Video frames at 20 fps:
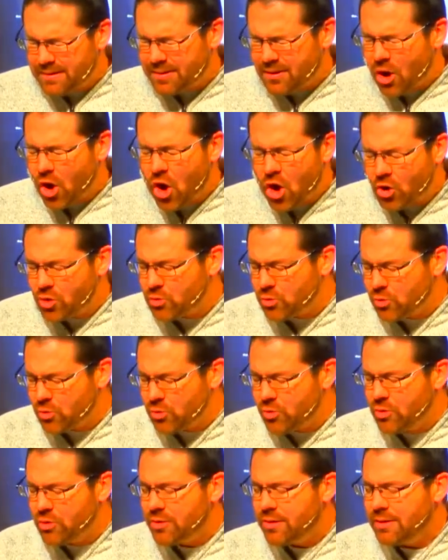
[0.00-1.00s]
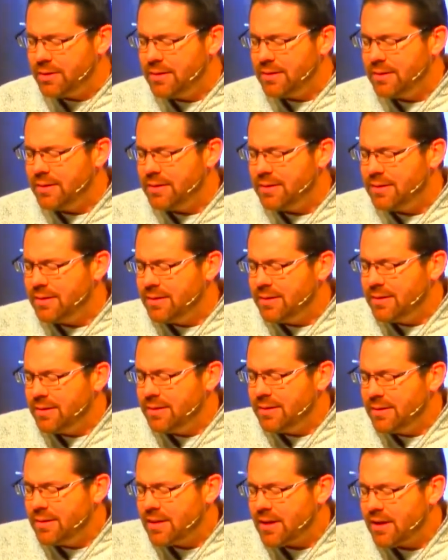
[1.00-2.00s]
all who
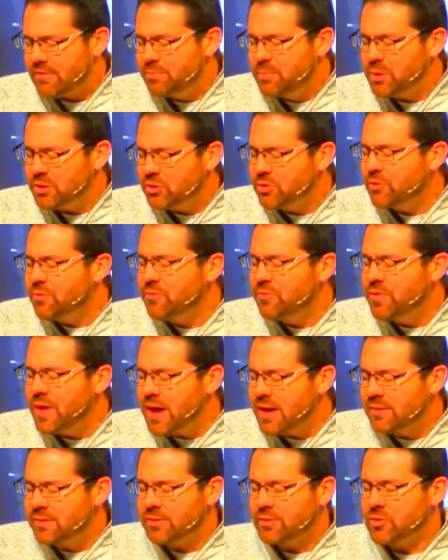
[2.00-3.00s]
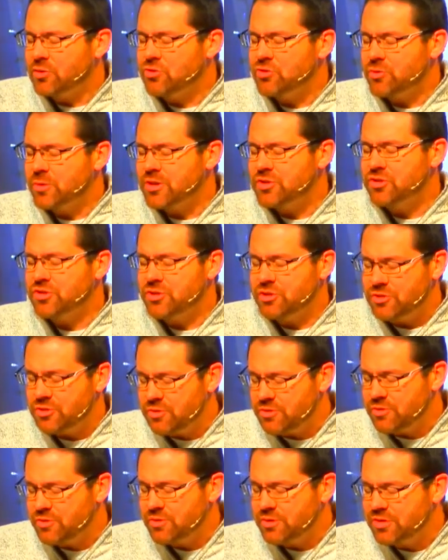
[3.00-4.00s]
have put their faith and their trust in
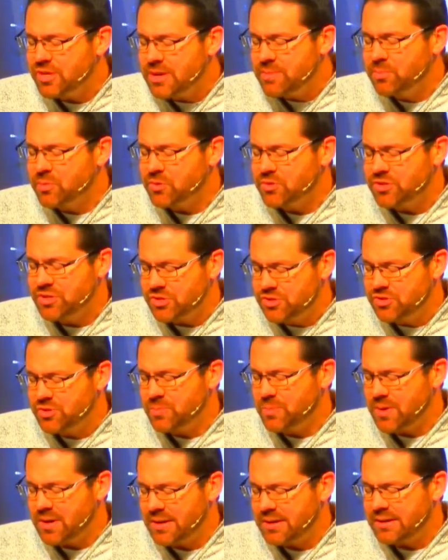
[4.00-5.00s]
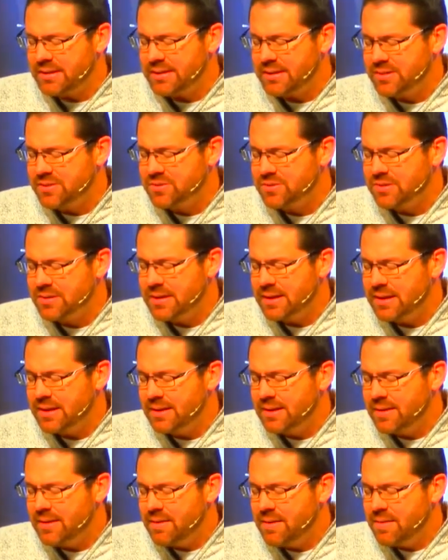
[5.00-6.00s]
you, as they participate in
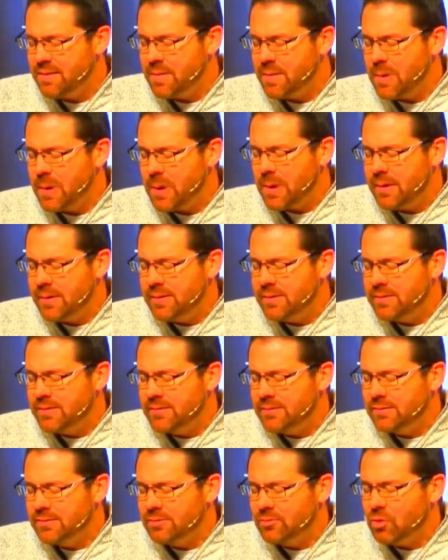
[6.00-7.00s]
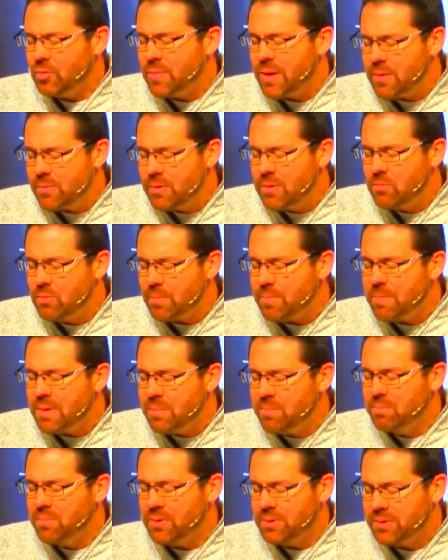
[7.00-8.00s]
this, Lord, may we
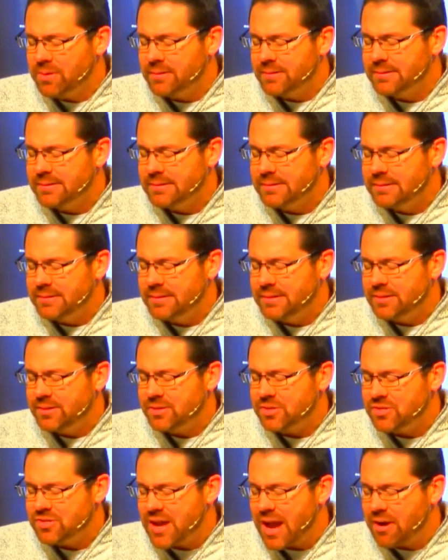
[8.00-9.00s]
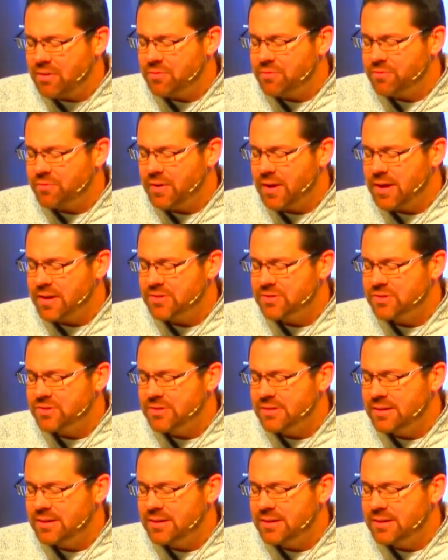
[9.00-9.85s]
remember the sacrifice.